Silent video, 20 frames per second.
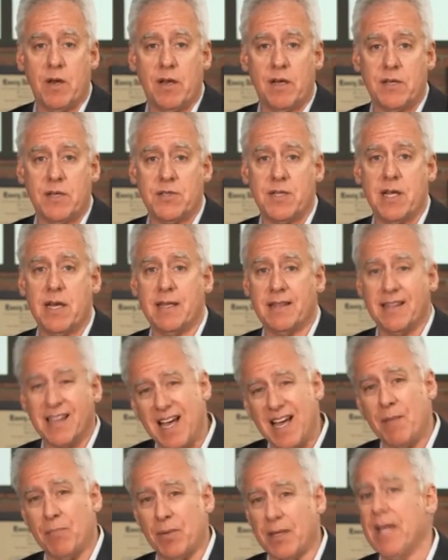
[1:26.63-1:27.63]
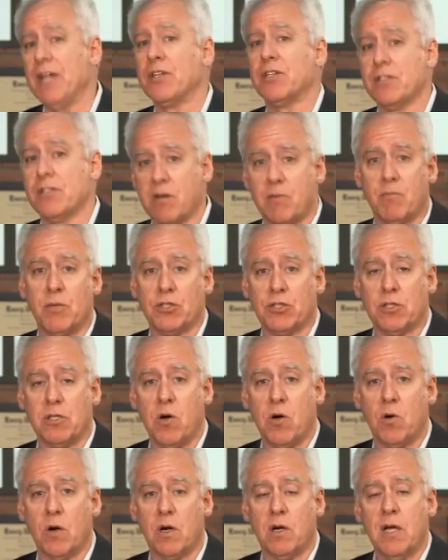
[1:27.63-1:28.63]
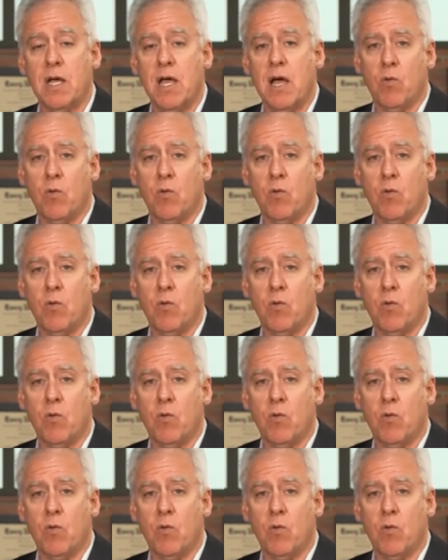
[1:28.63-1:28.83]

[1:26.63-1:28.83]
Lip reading: at a setting, the complications are much lower.